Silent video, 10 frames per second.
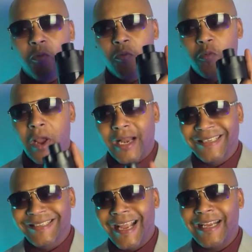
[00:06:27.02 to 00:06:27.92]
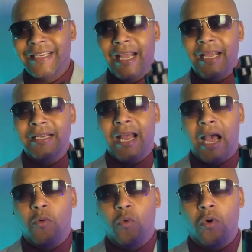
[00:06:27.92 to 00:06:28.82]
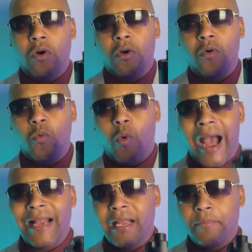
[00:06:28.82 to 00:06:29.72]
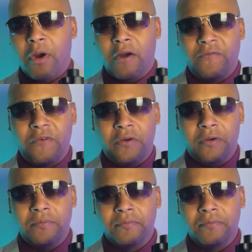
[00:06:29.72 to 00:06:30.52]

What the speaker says: We had a date. I wore Wale Parfum.